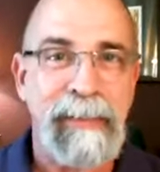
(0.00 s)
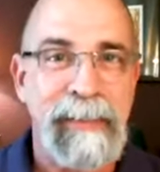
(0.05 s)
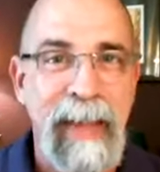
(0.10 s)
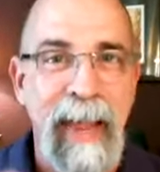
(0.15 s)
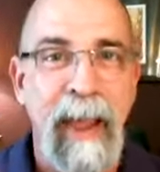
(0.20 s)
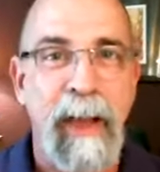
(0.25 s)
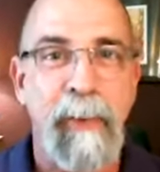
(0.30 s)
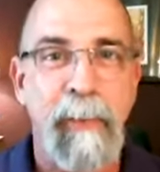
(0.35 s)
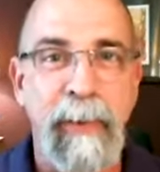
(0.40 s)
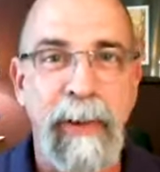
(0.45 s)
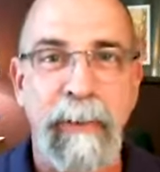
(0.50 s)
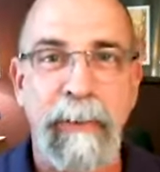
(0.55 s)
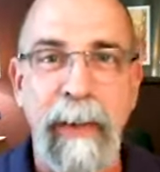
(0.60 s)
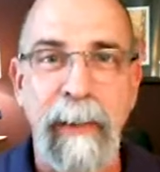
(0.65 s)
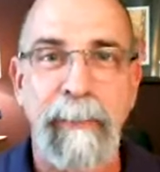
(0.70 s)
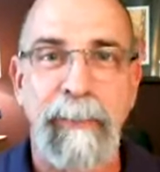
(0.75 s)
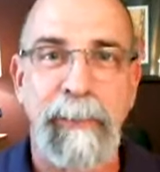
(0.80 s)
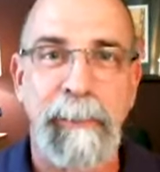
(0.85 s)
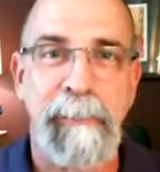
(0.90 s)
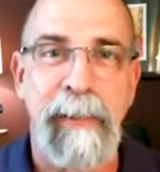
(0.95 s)
now we are
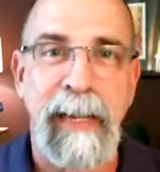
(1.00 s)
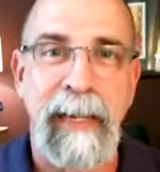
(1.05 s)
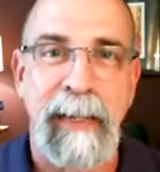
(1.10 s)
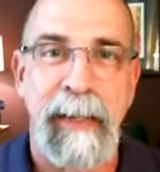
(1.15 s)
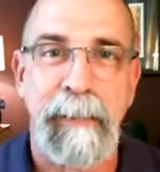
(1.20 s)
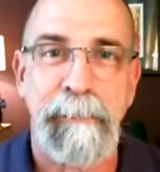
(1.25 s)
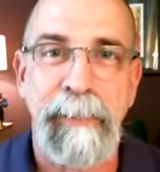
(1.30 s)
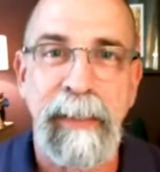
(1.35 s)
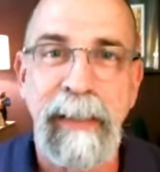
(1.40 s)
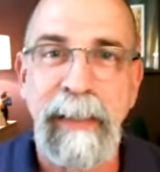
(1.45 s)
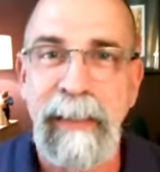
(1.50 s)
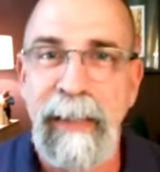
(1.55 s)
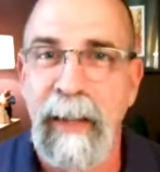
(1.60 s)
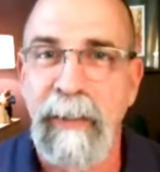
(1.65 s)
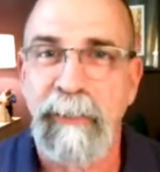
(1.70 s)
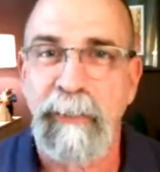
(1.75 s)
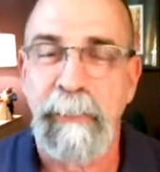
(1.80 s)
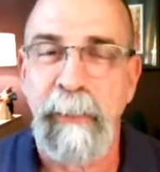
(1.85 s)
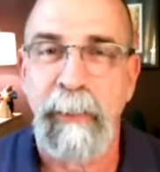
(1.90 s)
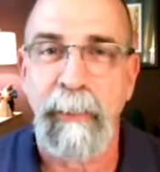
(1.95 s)
able to make a big
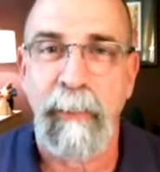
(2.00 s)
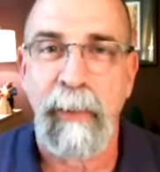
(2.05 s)
announcement.